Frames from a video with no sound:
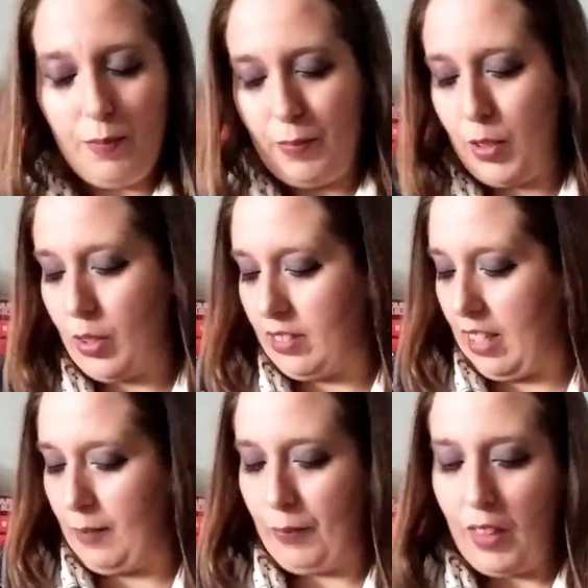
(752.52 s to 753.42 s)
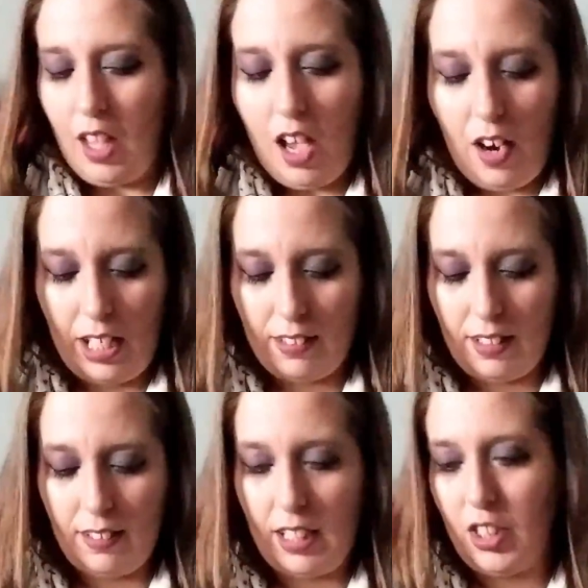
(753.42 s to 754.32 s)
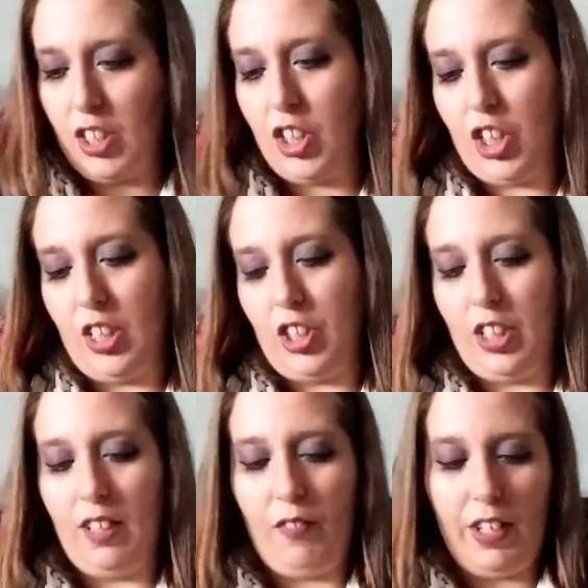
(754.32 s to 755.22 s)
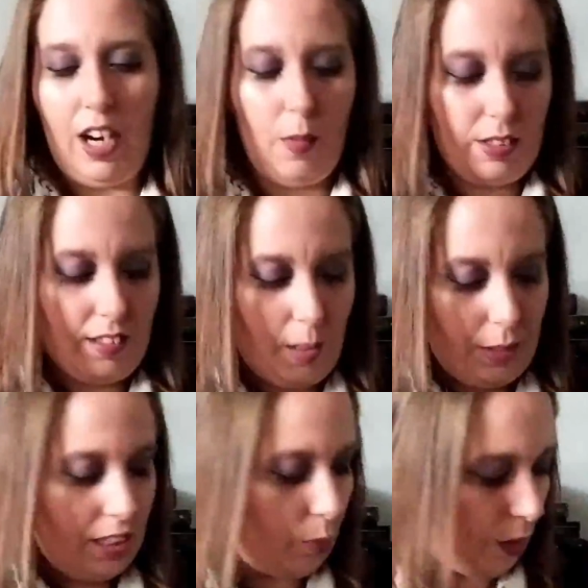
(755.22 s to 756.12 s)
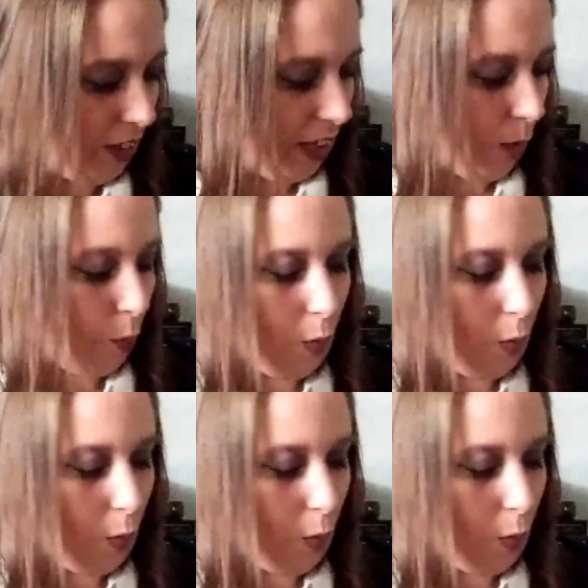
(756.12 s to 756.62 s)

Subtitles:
So excited. Alright, so let's get into the cheat sheet and figure out what some of these were that I